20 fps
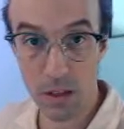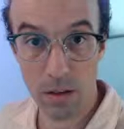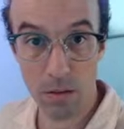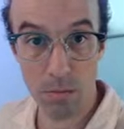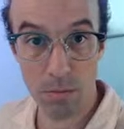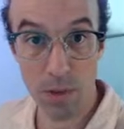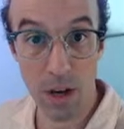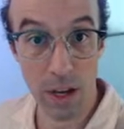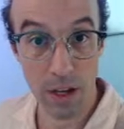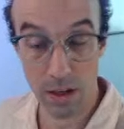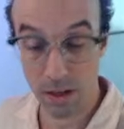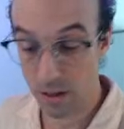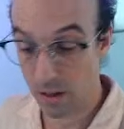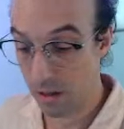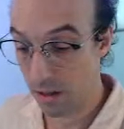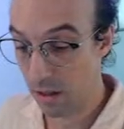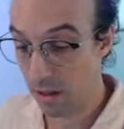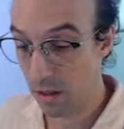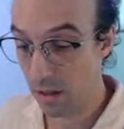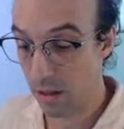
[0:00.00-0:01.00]
But
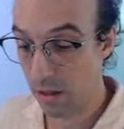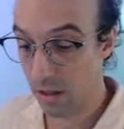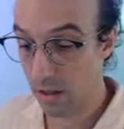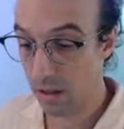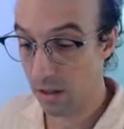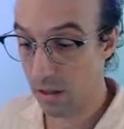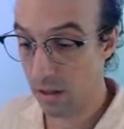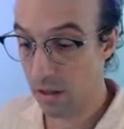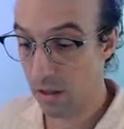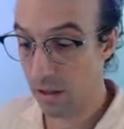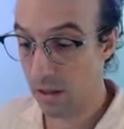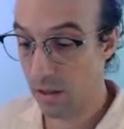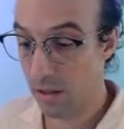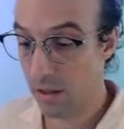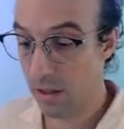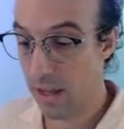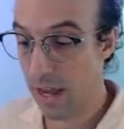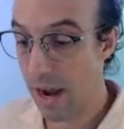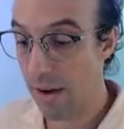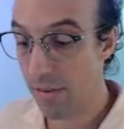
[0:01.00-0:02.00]

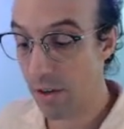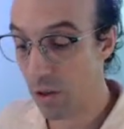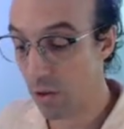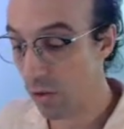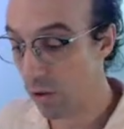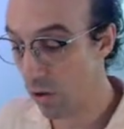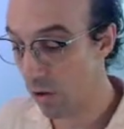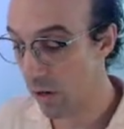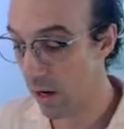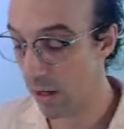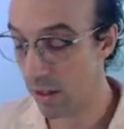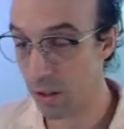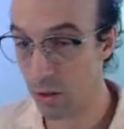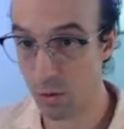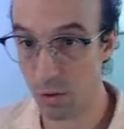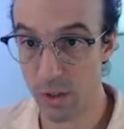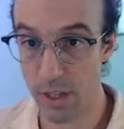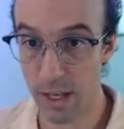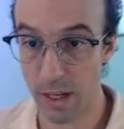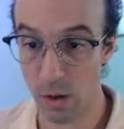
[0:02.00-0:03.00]
after you learn how to use
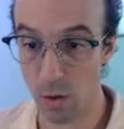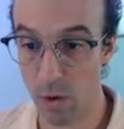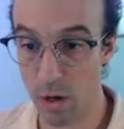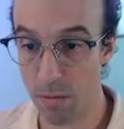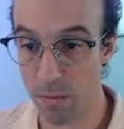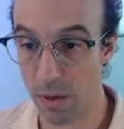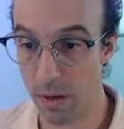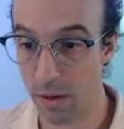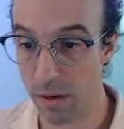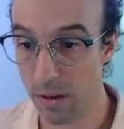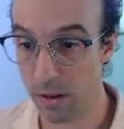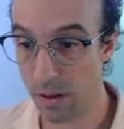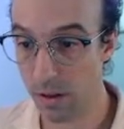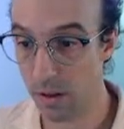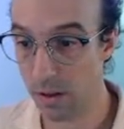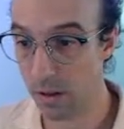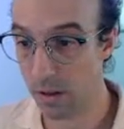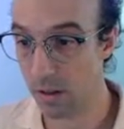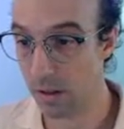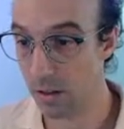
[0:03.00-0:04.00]
that equipment,
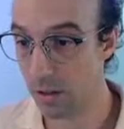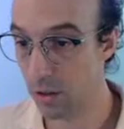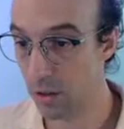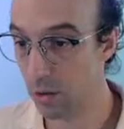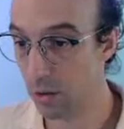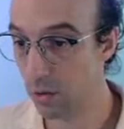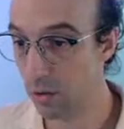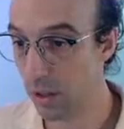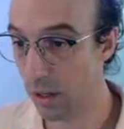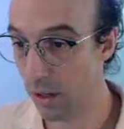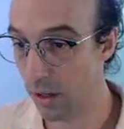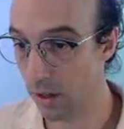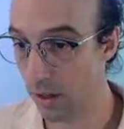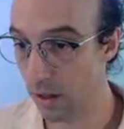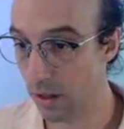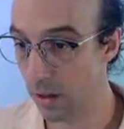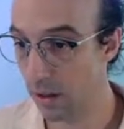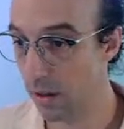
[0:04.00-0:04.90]
you can